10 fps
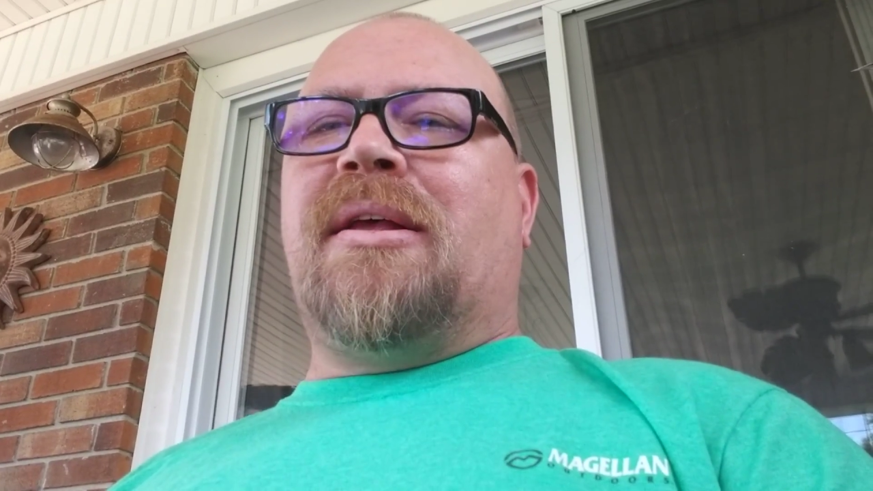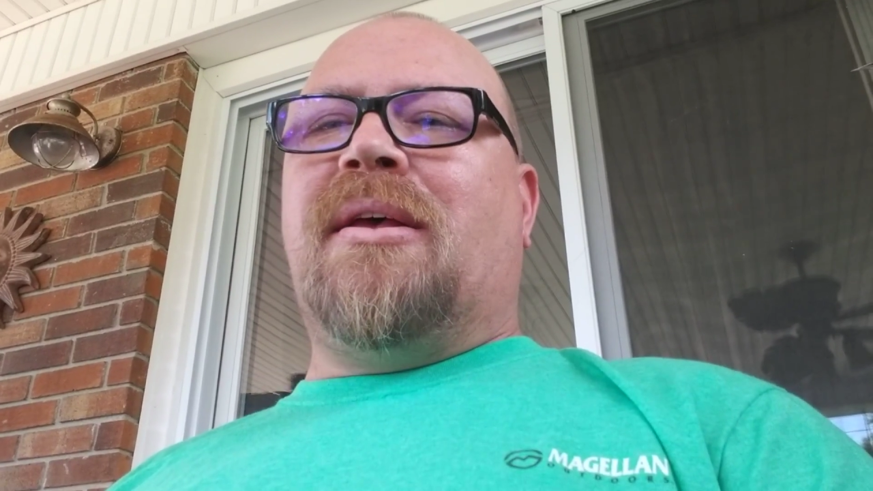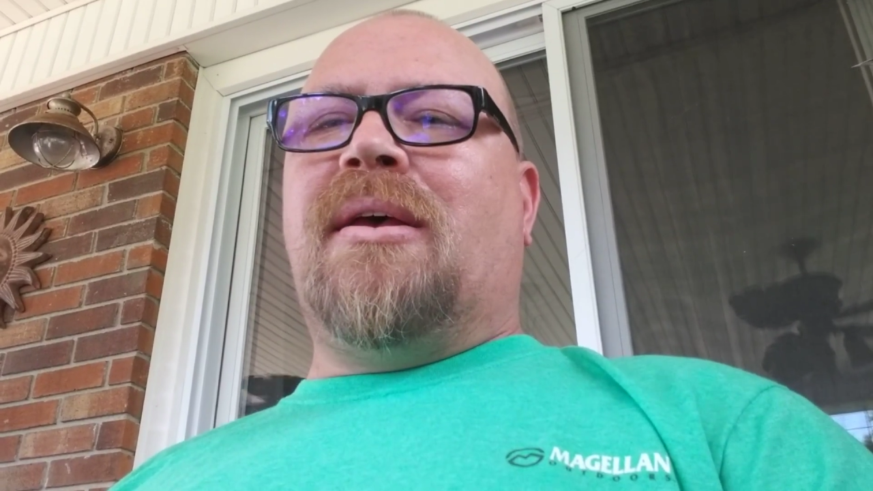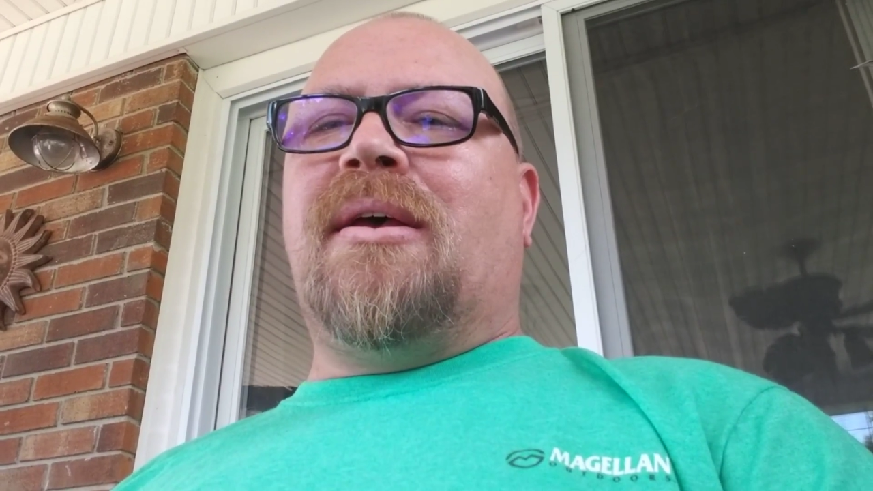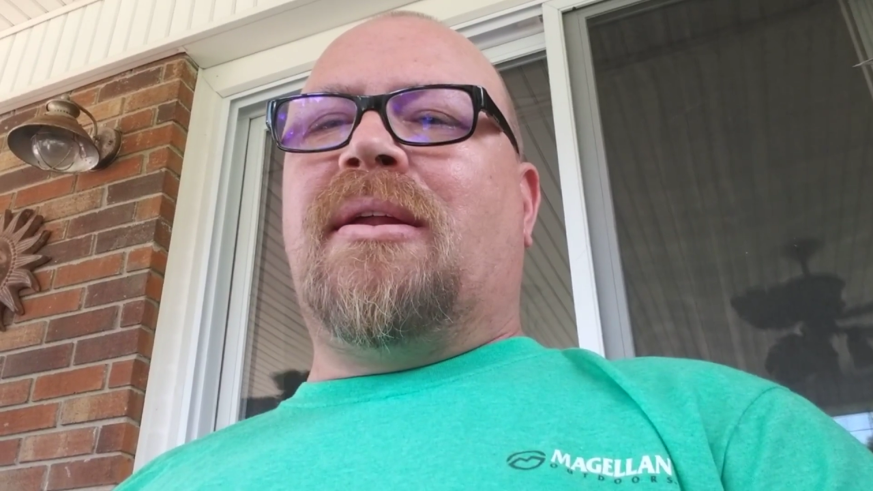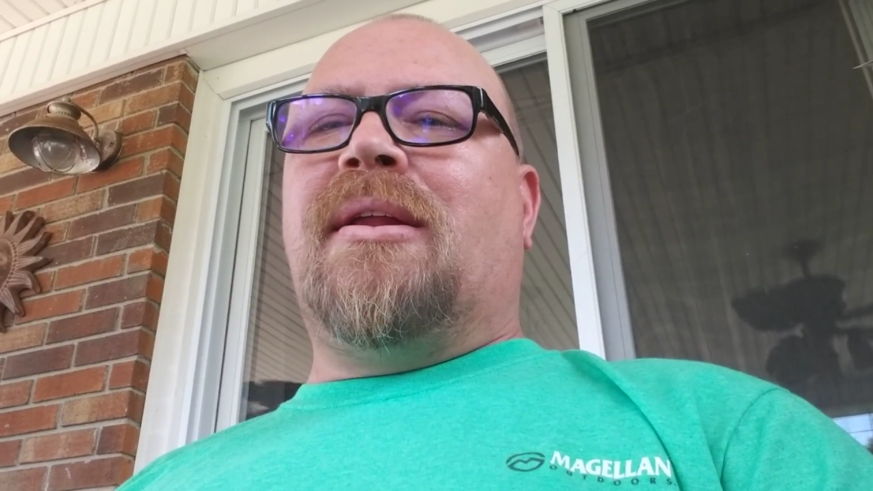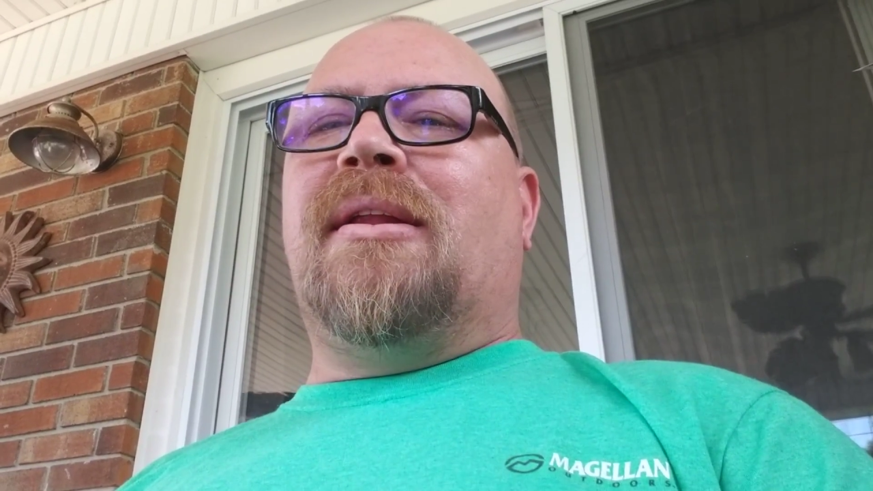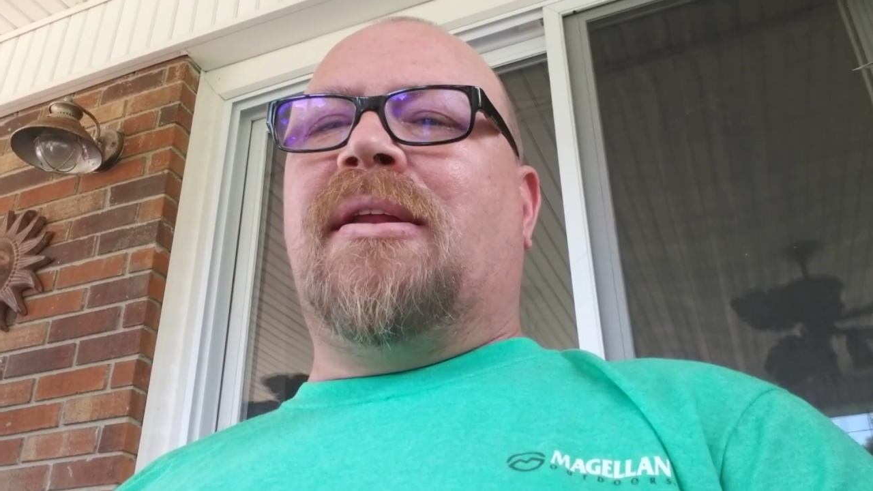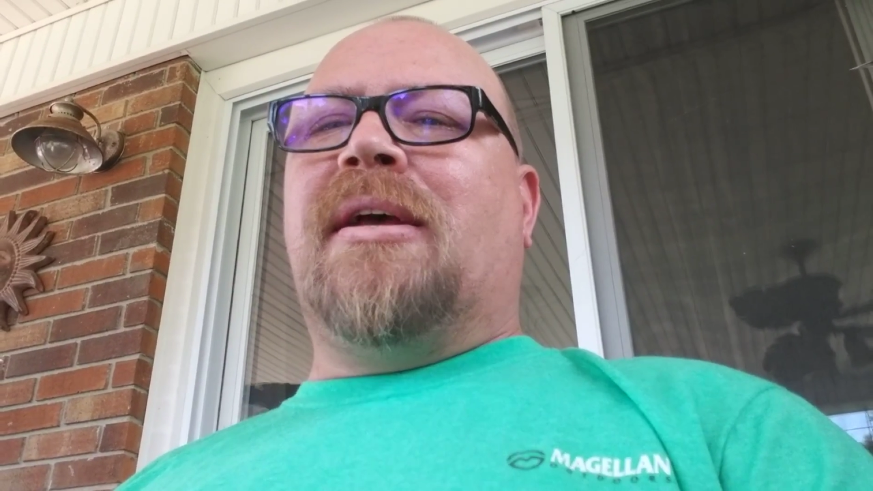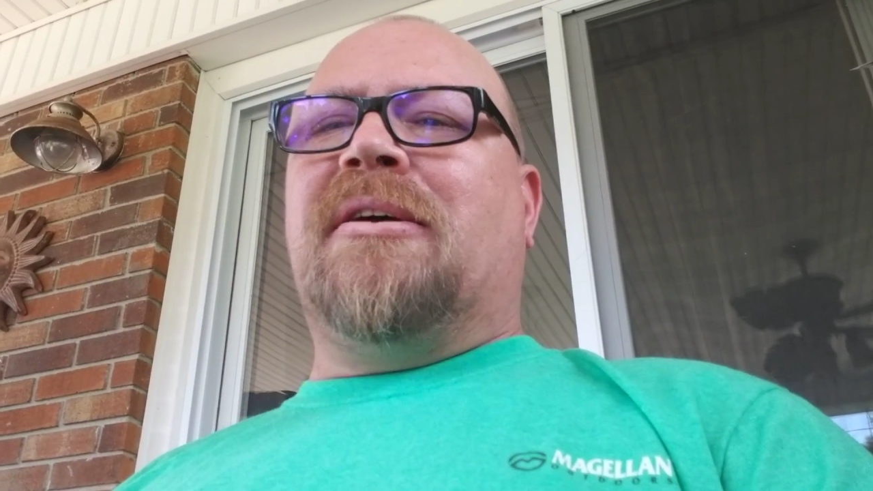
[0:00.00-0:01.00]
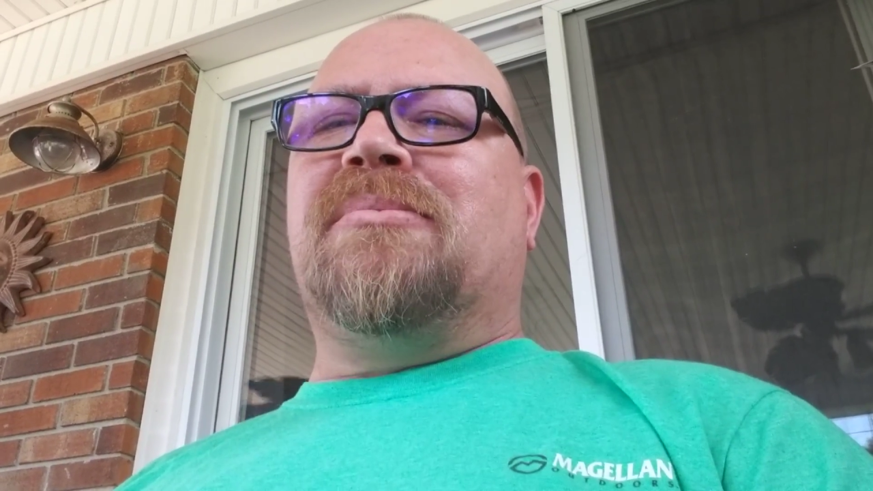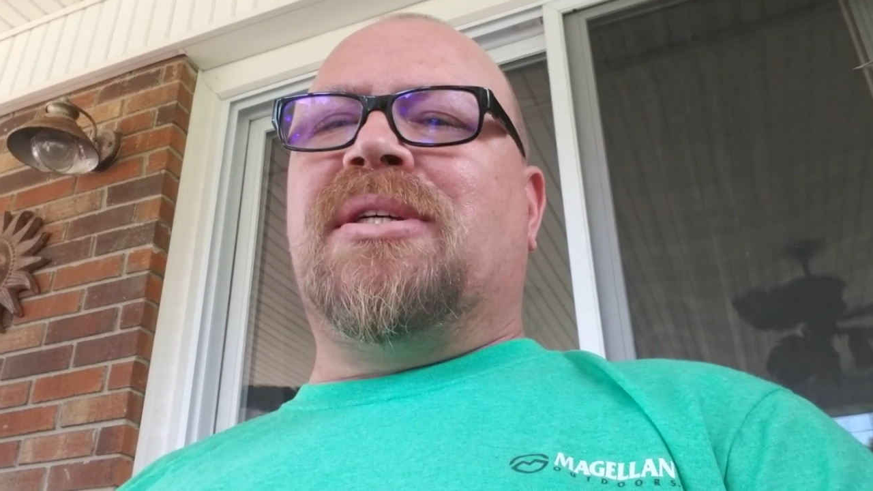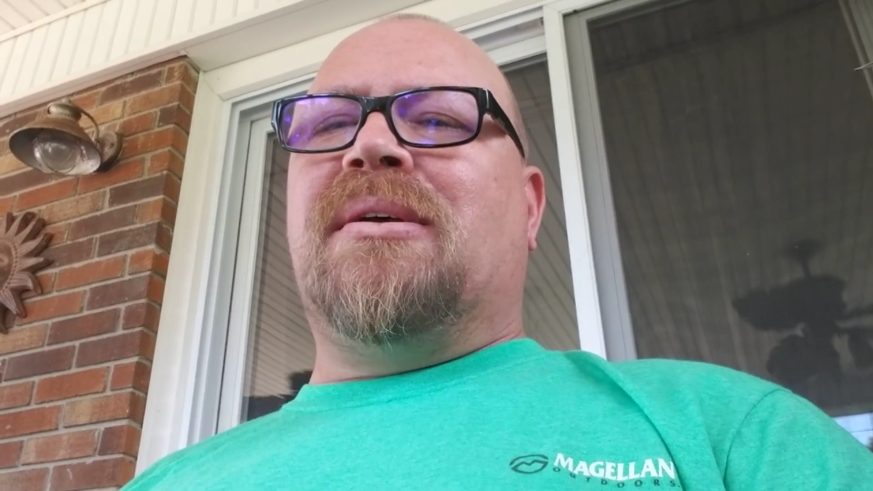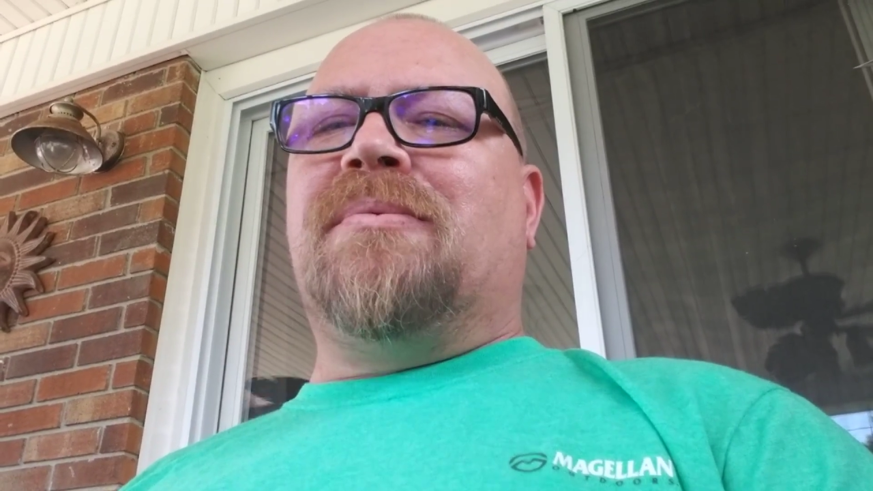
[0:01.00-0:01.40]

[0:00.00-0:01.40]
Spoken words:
kid, and then he comes in